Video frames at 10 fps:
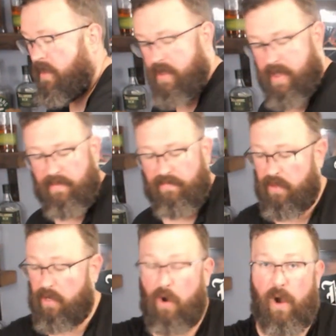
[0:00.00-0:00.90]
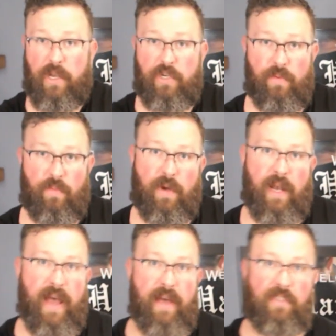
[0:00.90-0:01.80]
And then for the garnish, we're going
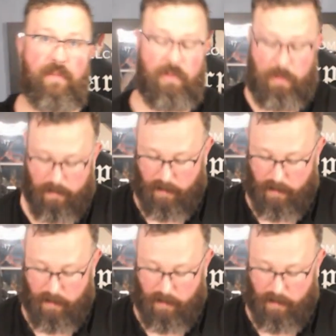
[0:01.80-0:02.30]
to have some,